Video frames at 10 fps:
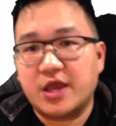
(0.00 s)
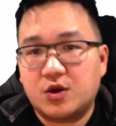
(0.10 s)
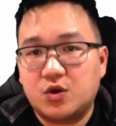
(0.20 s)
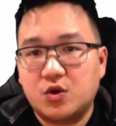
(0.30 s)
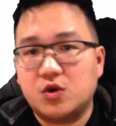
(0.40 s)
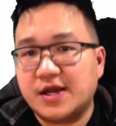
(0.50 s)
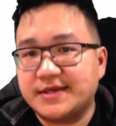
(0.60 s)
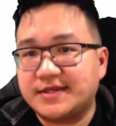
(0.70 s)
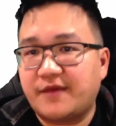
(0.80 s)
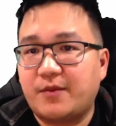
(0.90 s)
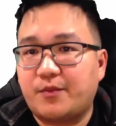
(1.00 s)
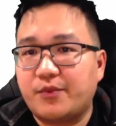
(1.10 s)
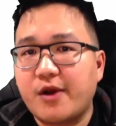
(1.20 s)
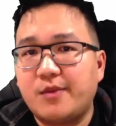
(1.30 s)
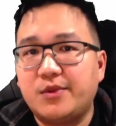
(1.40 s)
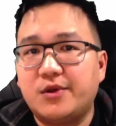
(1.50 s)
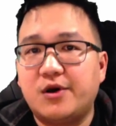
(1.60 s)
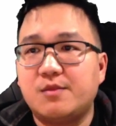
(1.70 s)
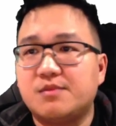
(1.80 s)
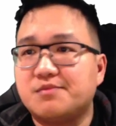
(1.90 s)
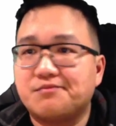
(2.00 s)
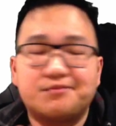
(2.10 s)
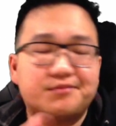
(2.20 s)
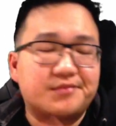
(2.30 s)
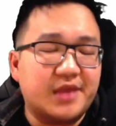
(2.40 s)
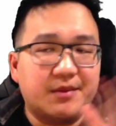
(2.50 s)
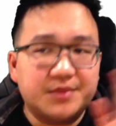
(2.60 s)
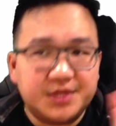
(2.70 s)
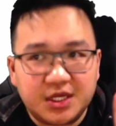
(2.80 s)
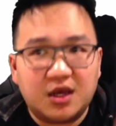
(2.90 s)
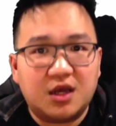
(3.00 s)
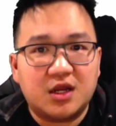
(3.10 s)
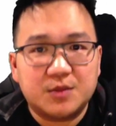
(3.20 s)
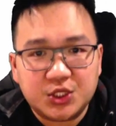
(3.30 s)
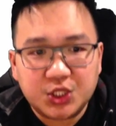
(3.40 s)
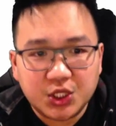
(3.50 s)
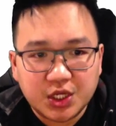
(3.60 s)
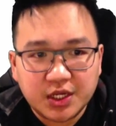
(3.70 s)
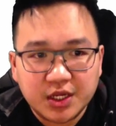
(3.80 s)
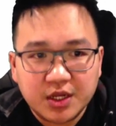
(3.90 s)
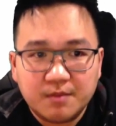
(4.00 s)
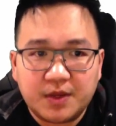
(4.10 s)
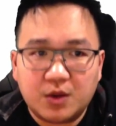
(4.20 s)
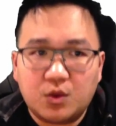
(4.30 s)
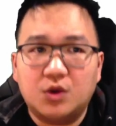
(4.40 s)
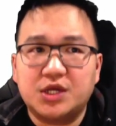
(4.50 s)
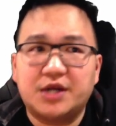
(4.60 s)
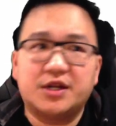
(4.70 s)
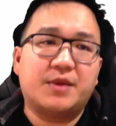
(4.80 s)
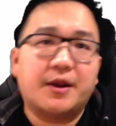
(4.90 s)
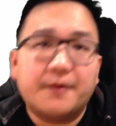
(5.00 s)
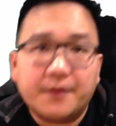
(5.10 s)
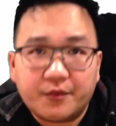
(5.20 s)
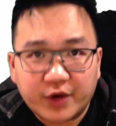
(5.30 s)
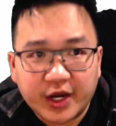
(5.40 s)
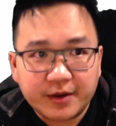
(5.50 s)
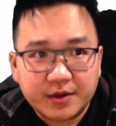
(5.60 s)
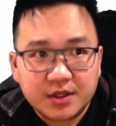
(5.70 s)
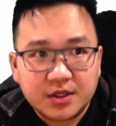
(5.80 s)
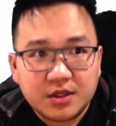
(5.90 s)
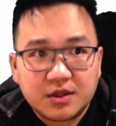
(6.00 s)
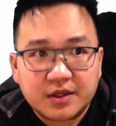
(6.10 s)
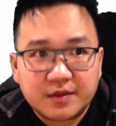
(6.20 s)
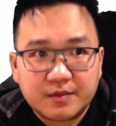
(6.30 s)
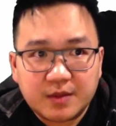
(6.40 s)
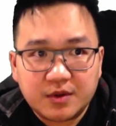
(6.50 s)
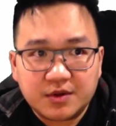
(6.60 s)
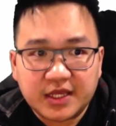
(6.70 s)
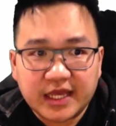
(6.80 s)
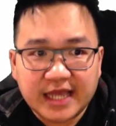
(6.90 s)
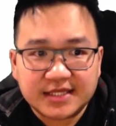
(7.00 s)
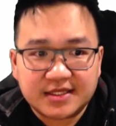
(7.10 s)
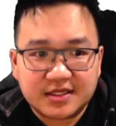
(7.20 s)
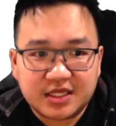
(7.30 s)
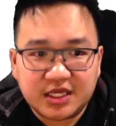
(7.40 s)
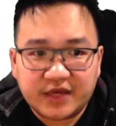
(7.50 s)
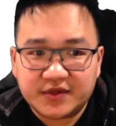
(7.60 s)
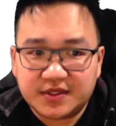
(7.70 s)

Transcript: cool, I solved the problem. I'm done, I'm good. But hold on a minute, right? Remember, they gave us this